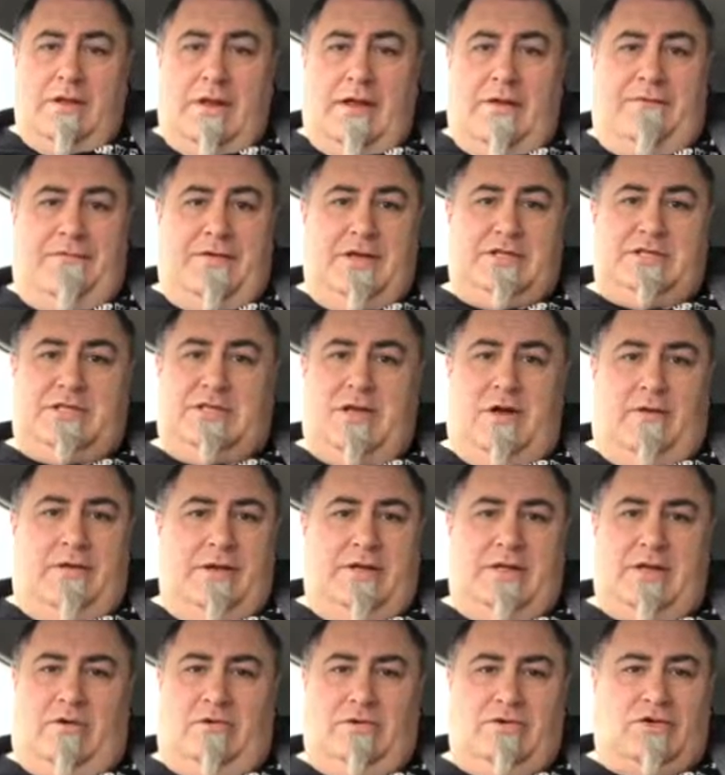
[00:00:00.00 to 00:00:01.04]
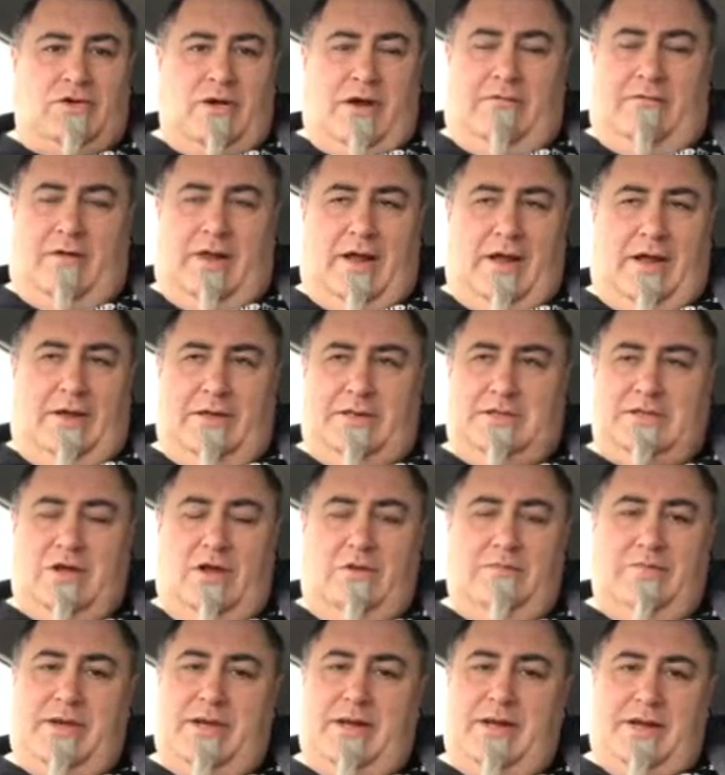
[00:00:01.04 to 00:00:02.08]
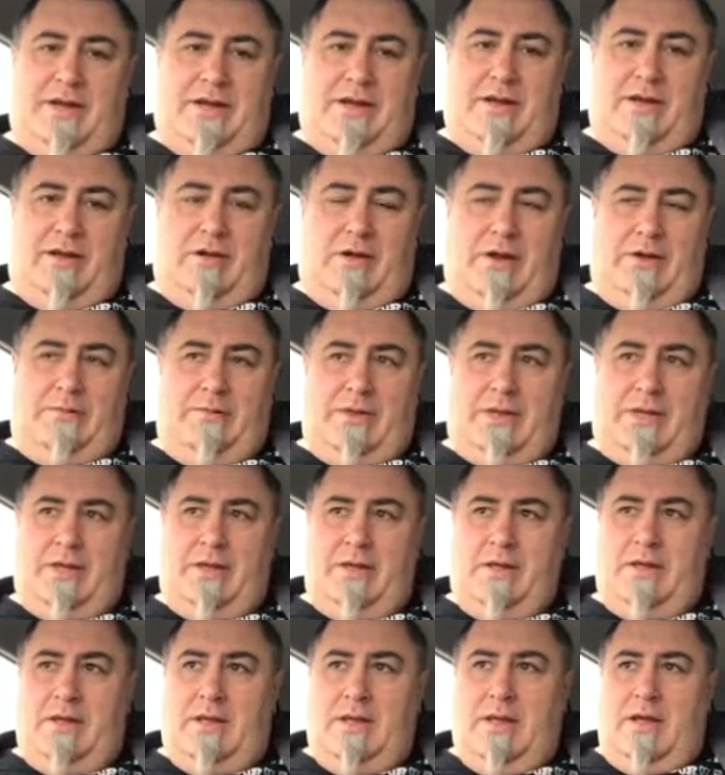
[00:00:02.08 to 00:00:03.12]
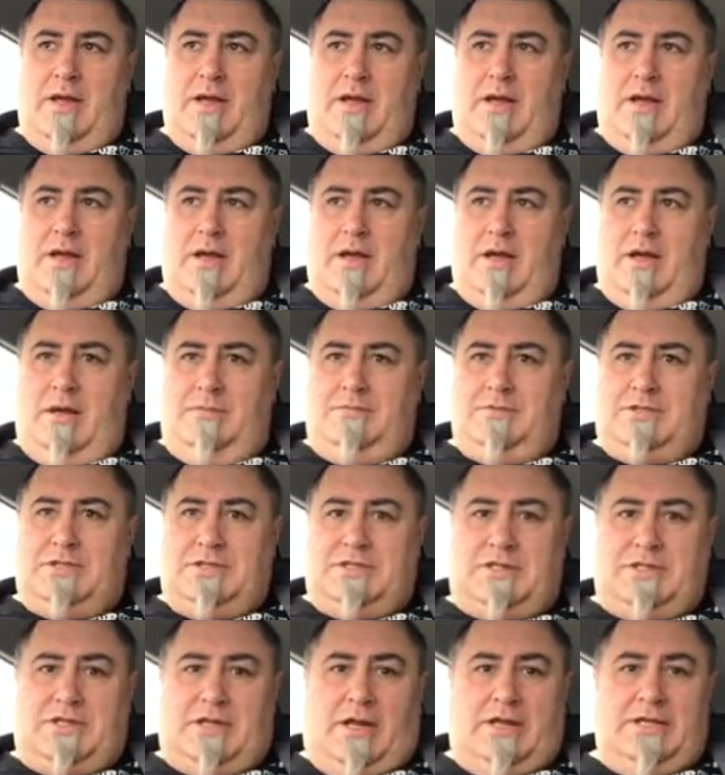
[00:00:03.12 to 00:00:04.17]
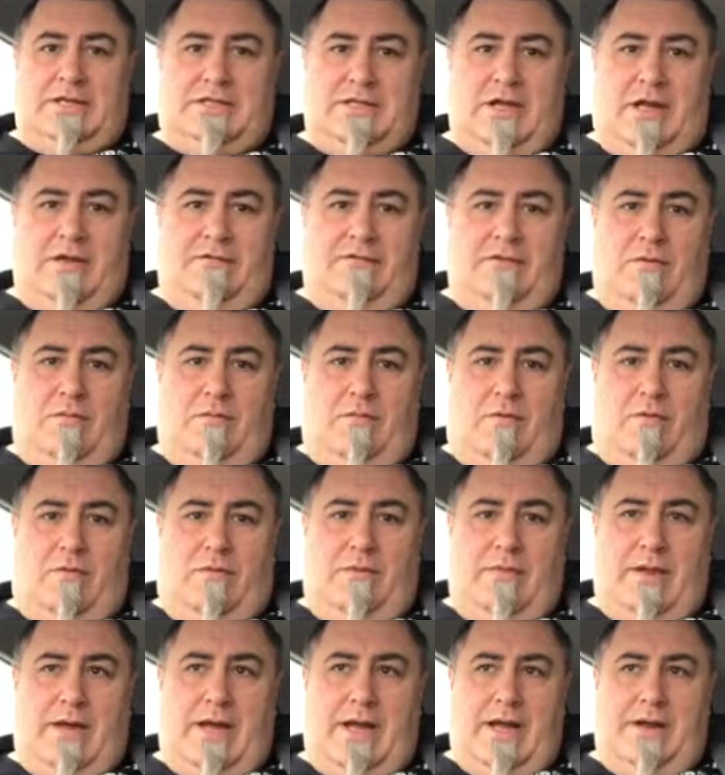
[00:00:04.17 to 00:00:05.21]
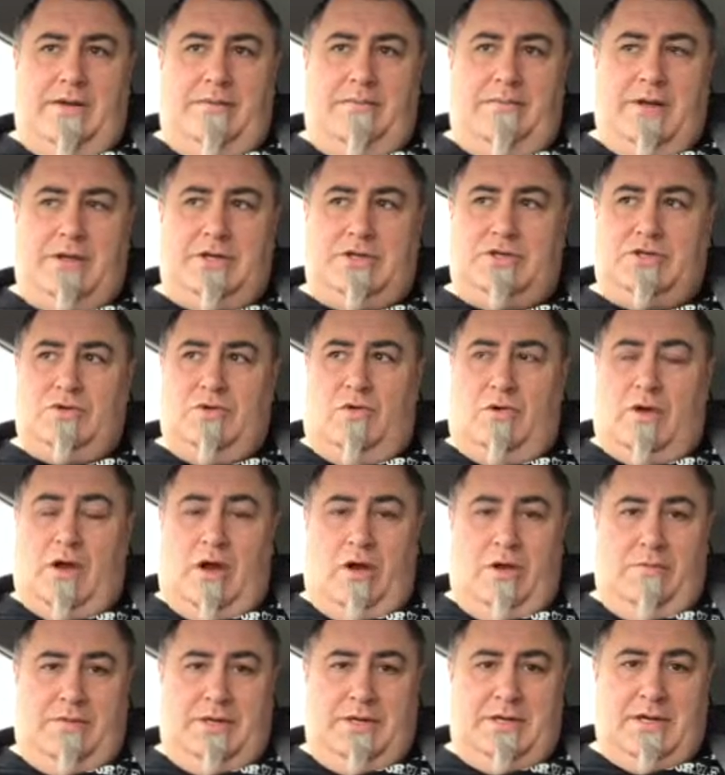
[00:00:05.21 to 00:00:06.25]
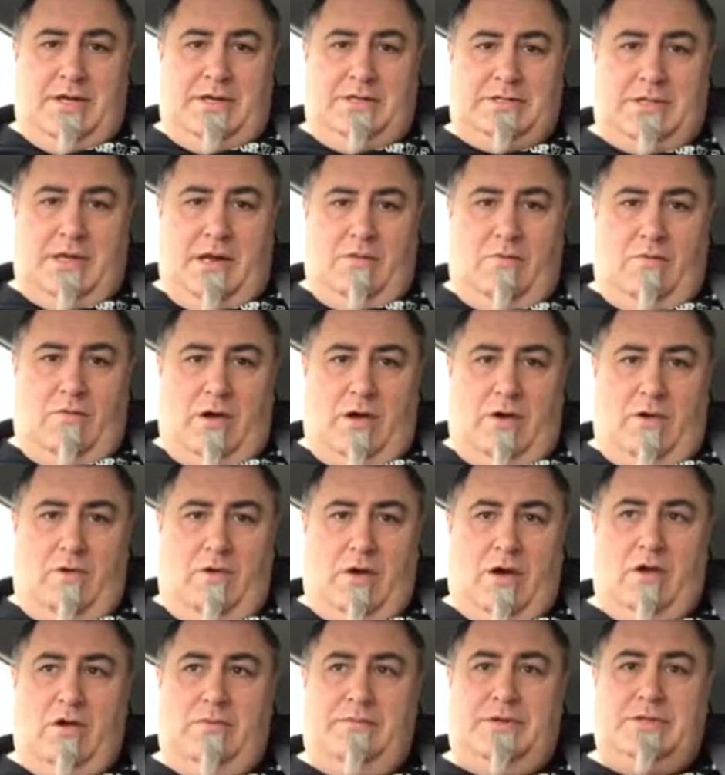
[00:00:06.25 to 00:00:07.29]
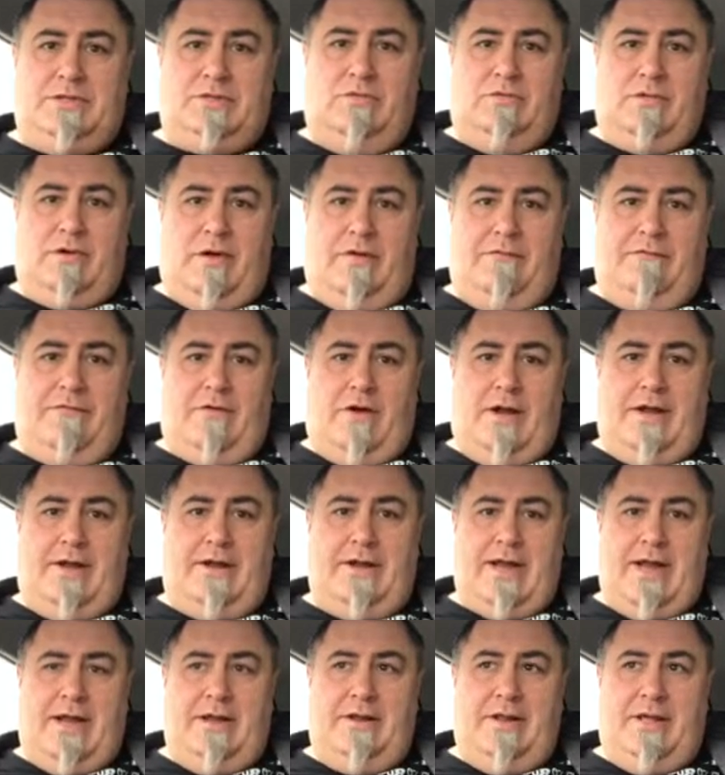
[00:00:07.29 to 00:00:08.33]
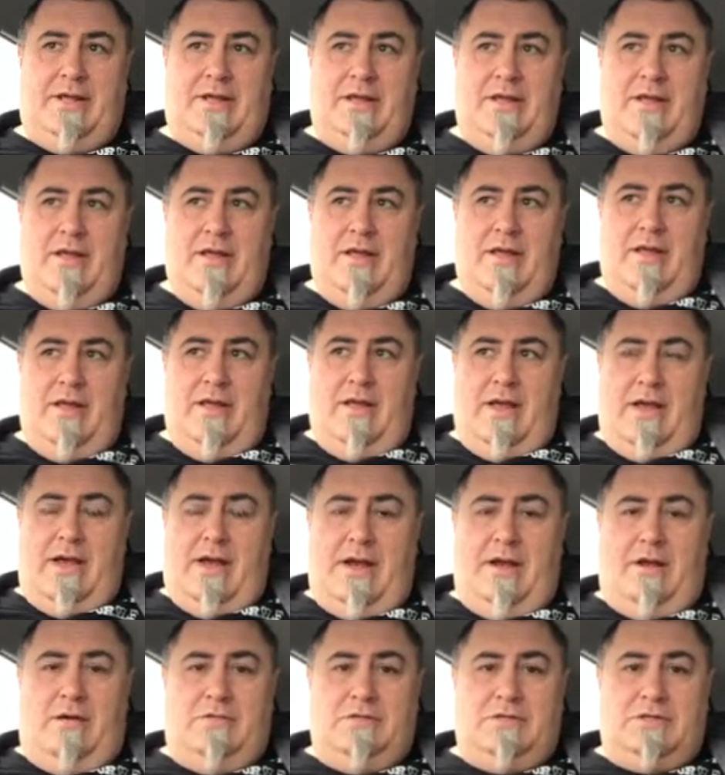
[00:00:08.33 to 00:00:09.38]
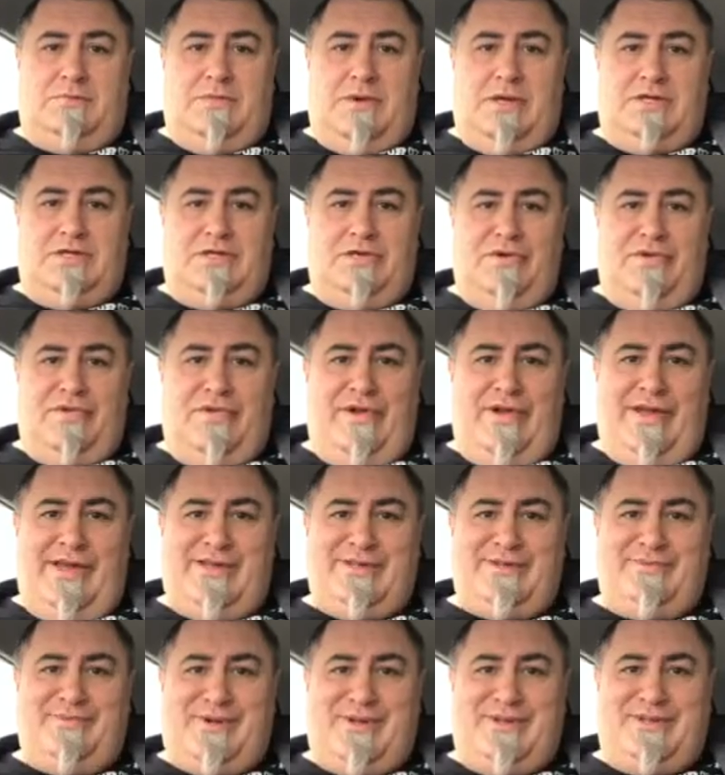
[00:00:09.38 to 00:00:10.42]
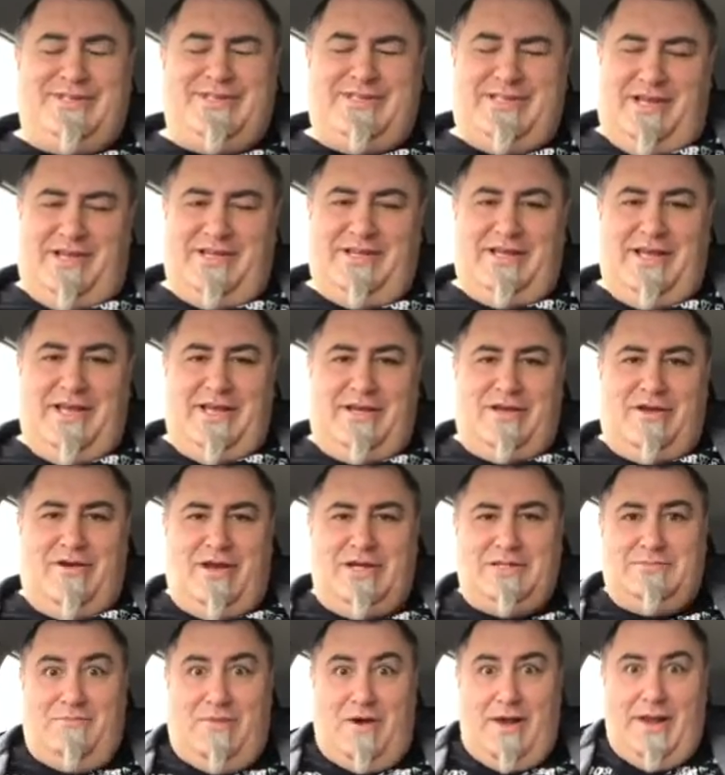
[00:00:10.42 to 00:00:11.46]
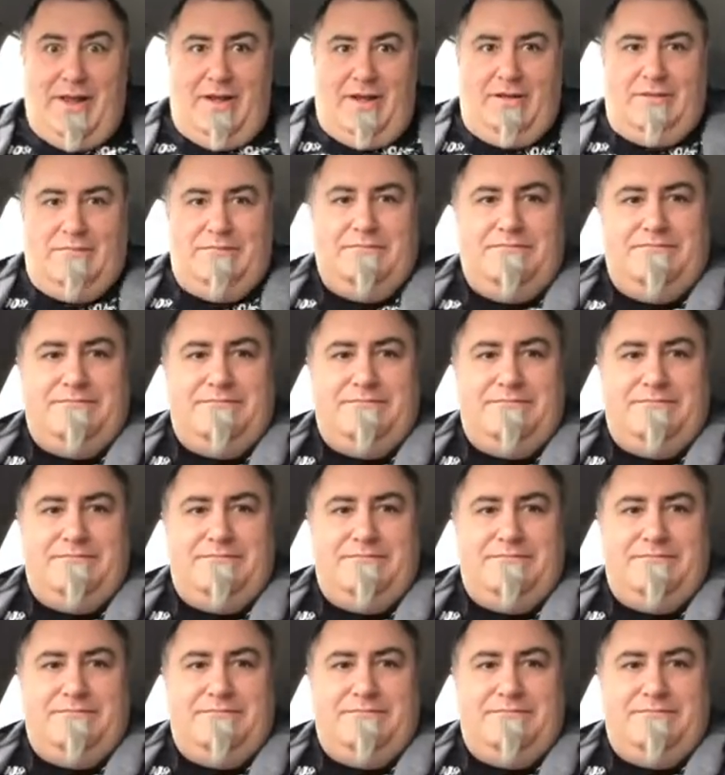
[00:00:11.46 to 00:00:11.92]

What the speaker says: If it's snowing, don't travel out in this. Don't be an idiot like me. Just stay safe and warm, and make sure, I hope your day's going well. I hope it's all going fine and dandy, and I will speak to you in the next one. So take care, guys. Bye now.